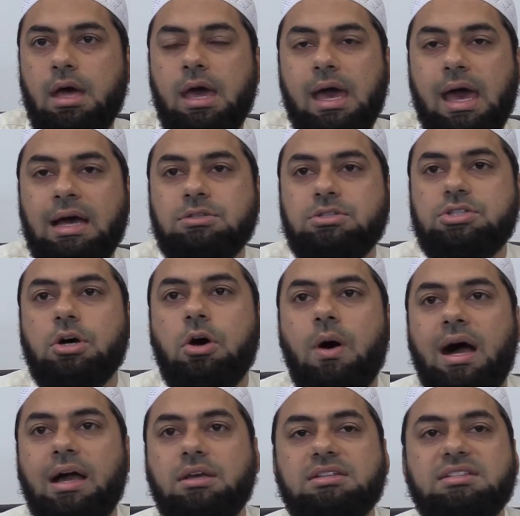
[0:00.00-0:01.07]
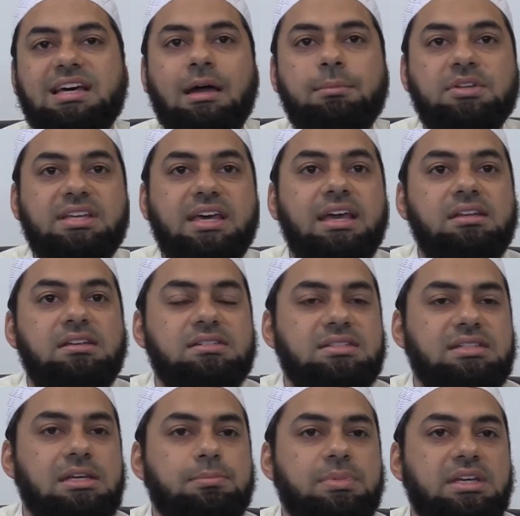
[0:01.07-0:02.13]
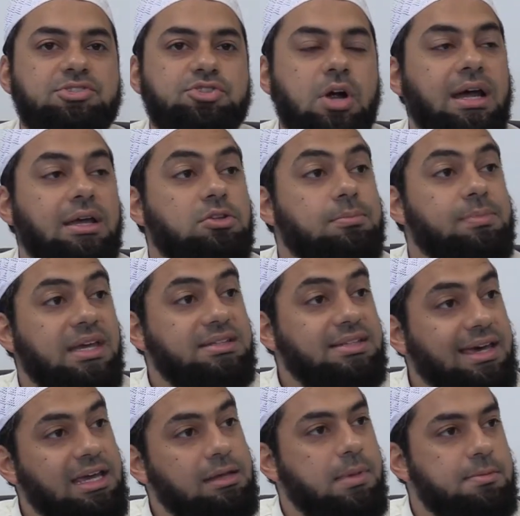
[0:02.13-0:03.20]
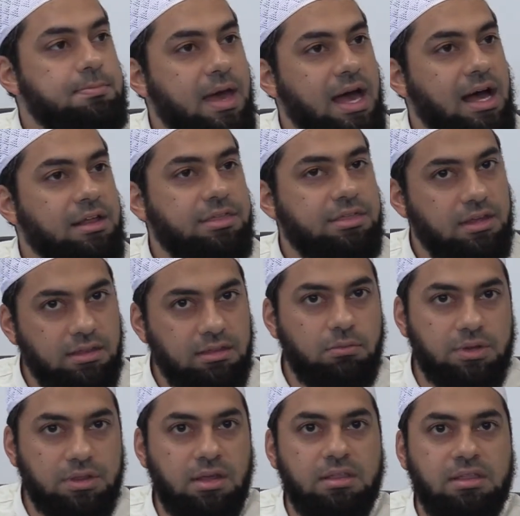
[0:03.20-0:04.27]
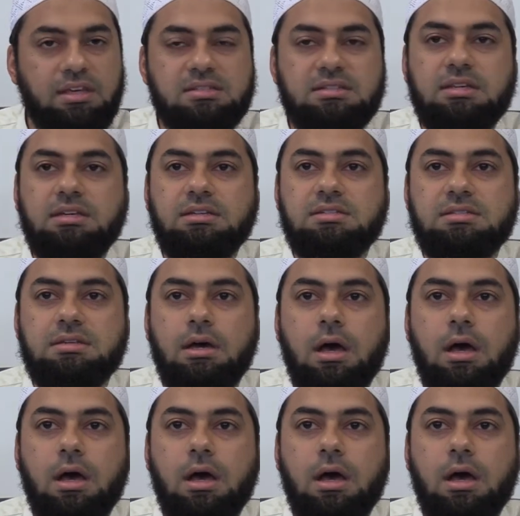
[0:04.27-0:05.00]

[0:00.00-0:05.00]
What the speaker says: And so I could simultaneously be trying to maintain my path in these things,